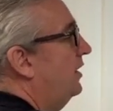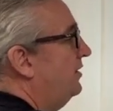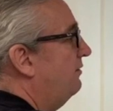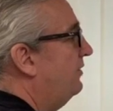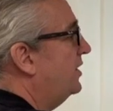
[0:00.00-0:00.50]
The
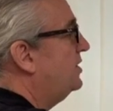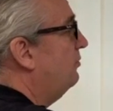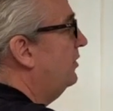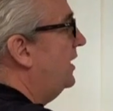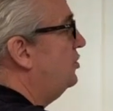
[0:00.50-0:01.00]
inverter will
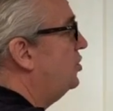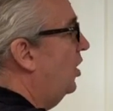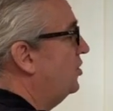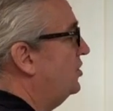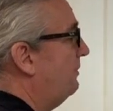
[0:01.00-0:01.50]
then
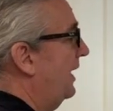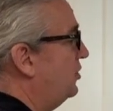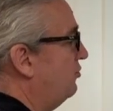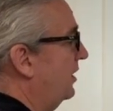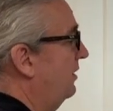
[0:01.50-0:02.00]
charge the
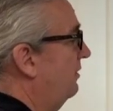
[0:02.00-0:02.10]
battery.